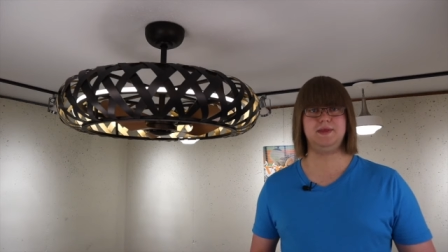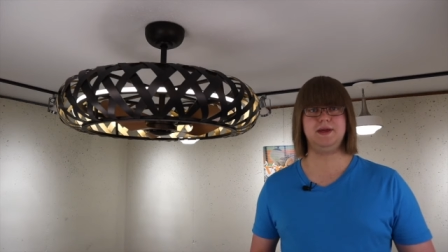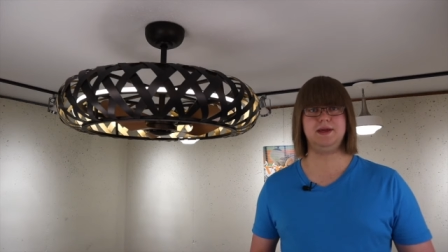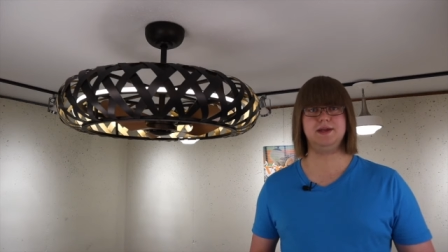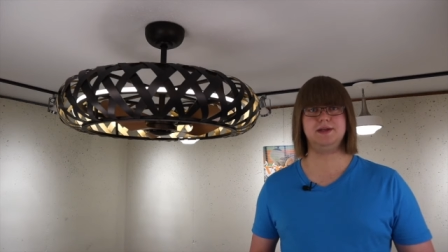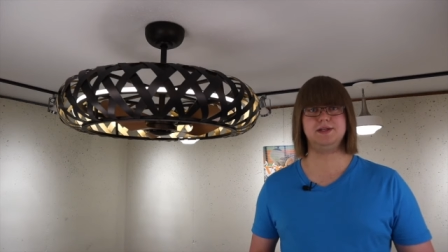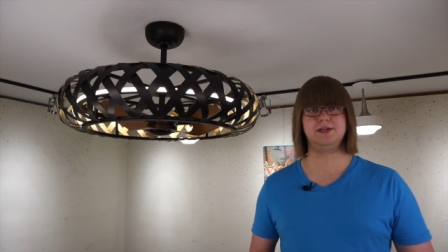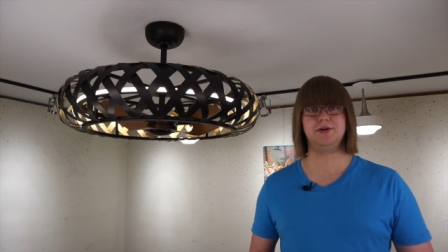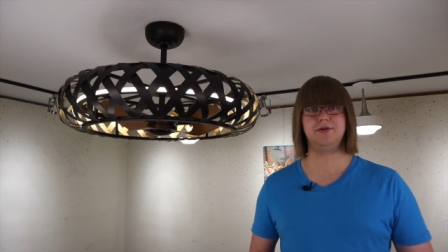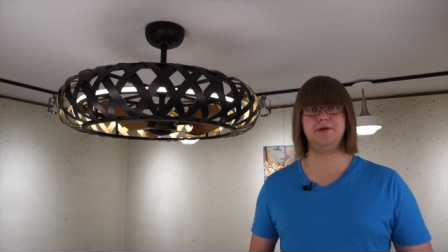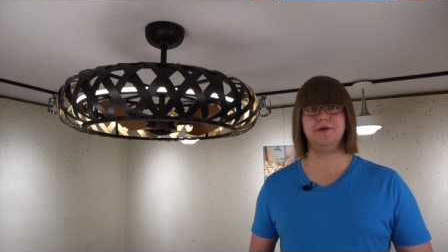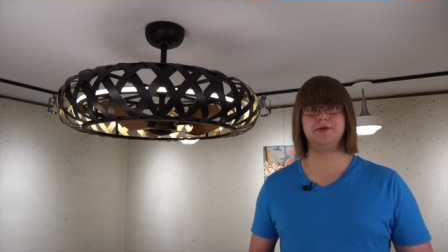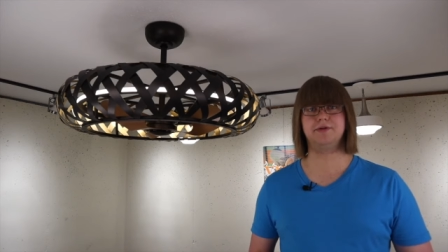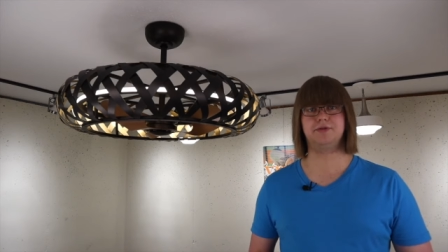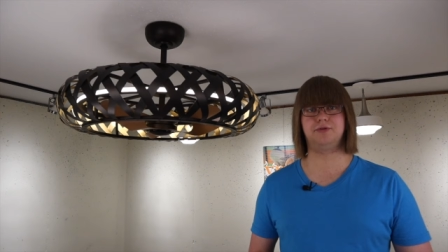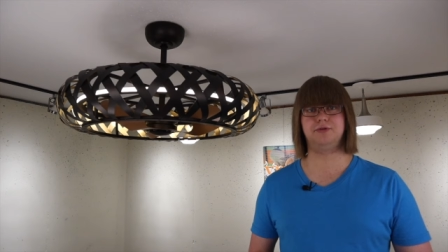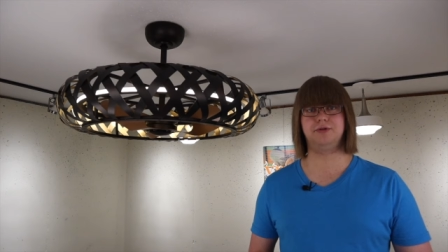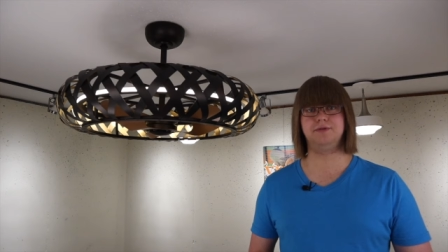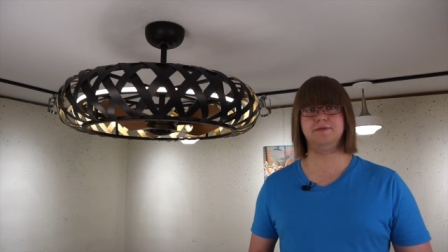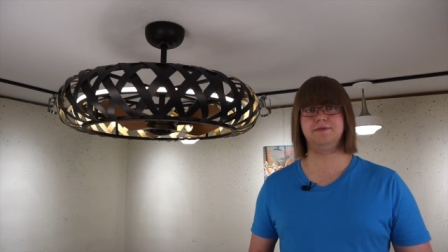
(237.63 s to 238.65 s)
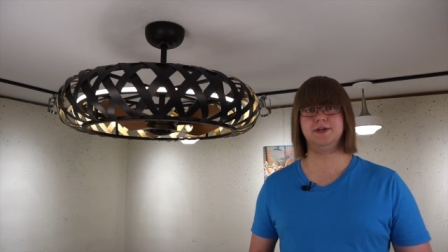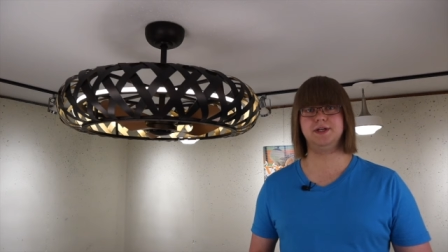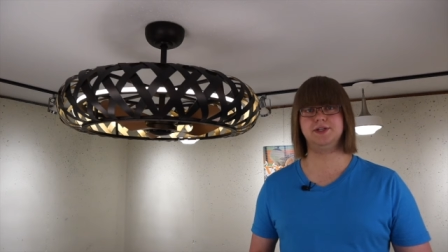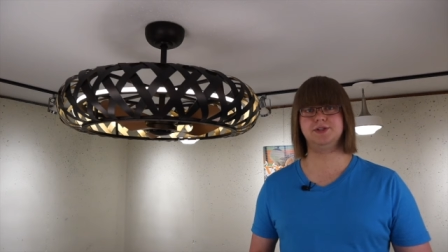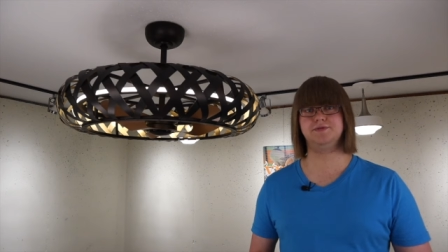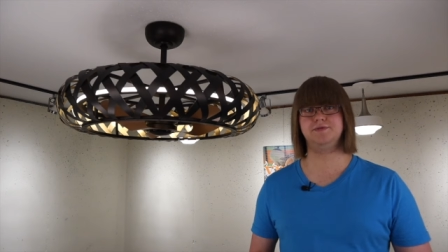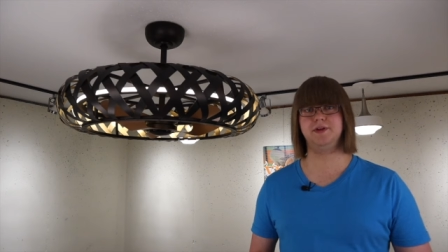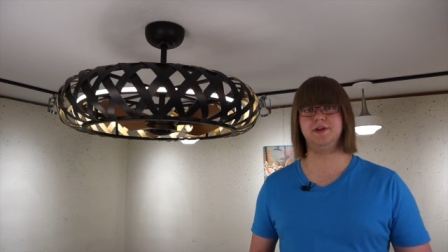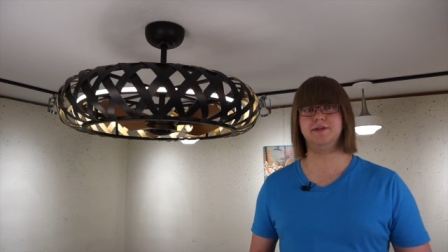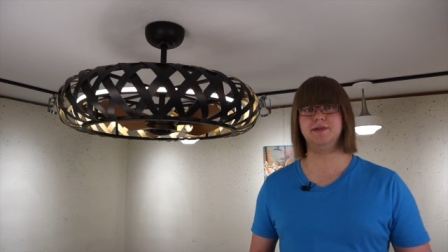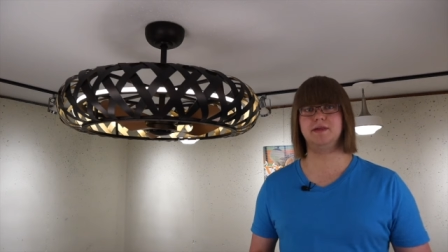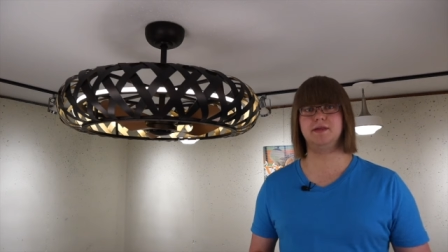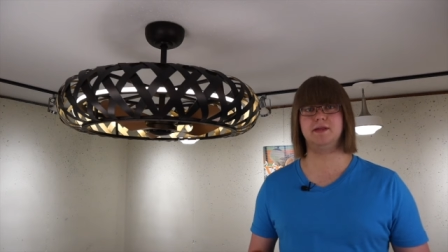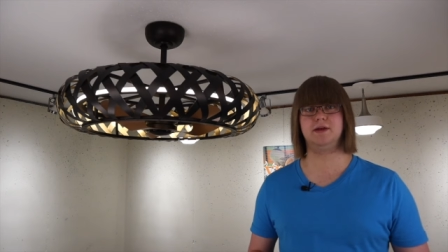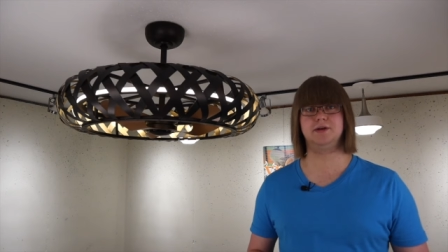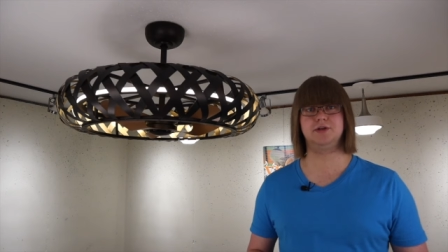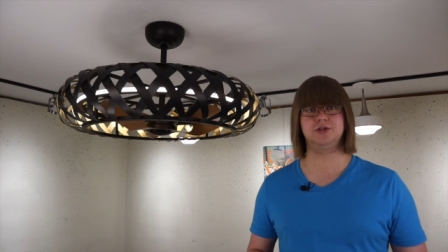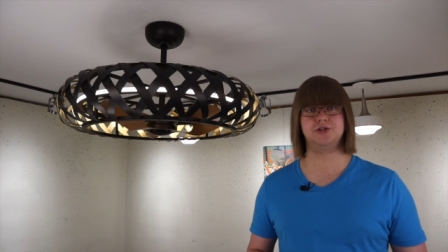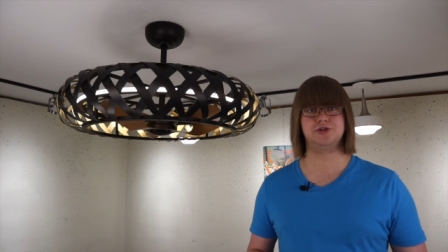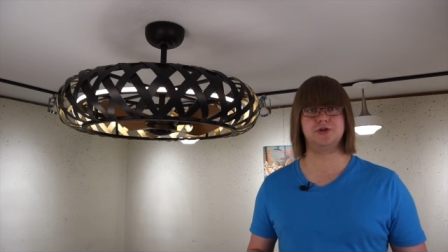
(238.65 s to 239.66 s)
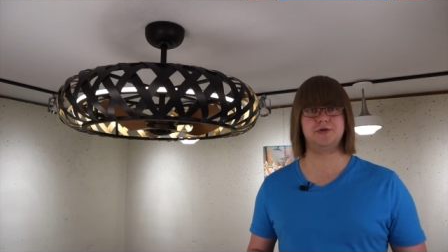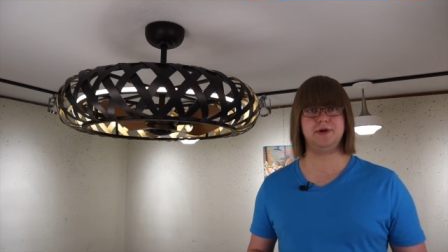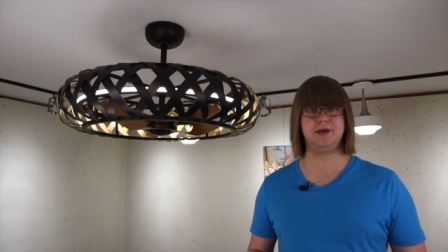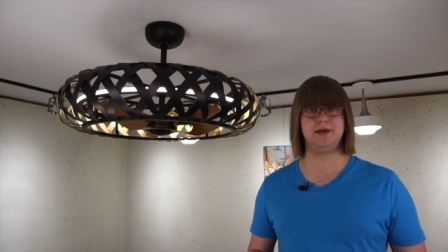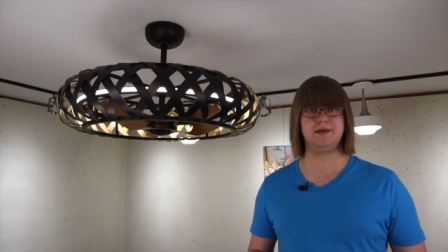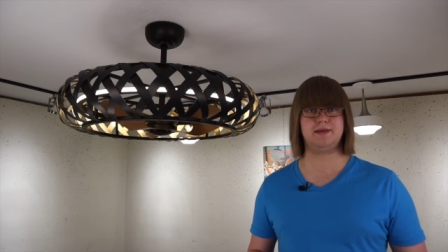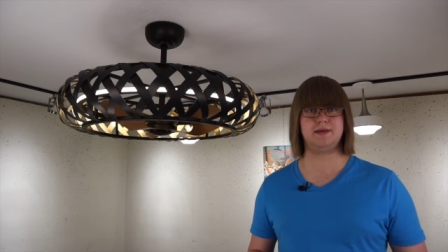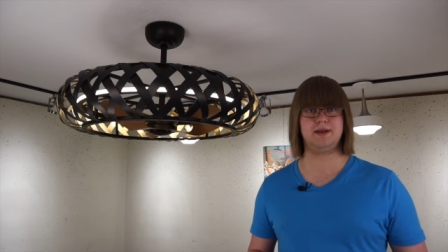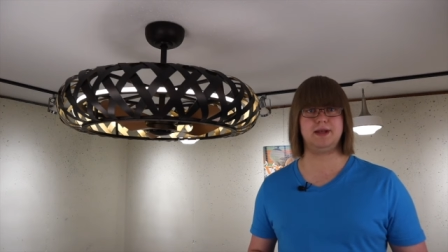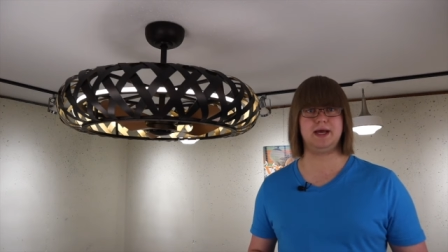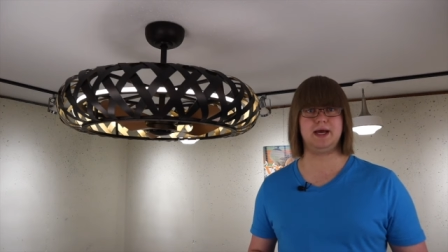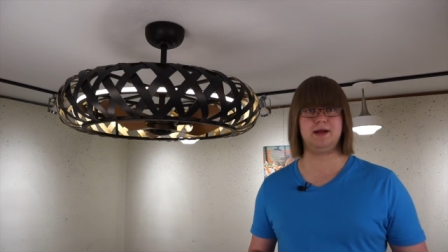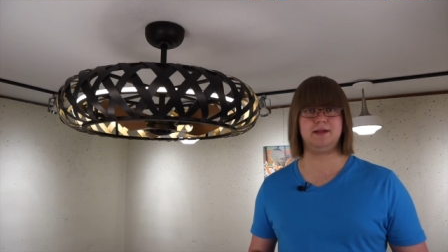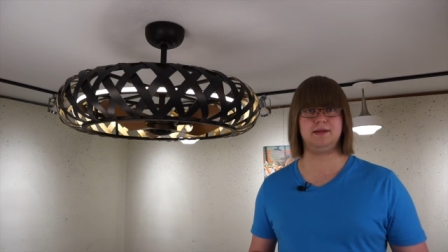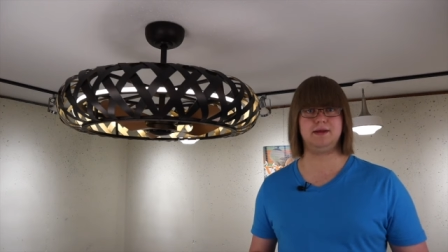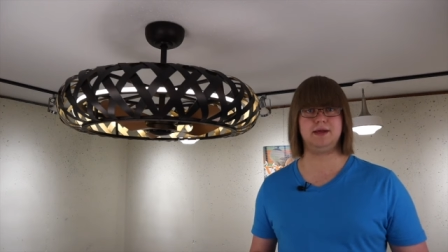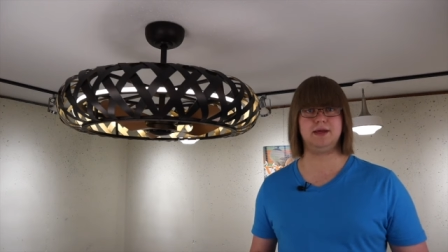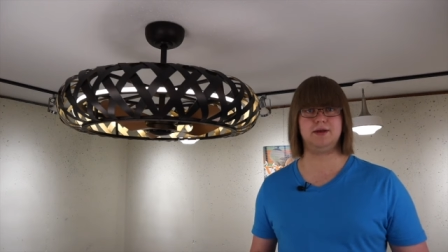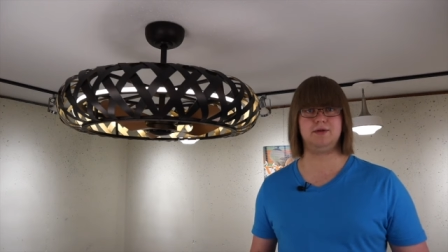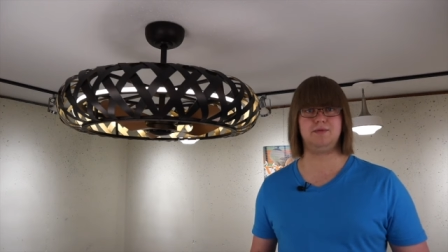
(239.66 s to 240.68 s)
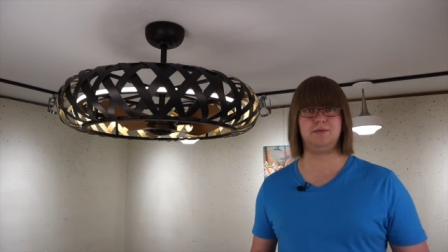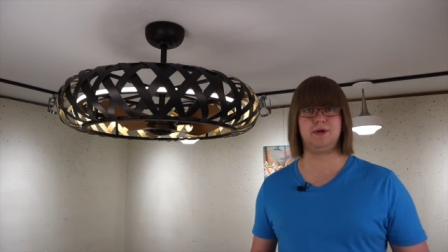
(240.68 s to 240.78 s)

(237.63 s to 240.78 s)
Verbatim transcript: The interior gold finish feels luxurious and elegant,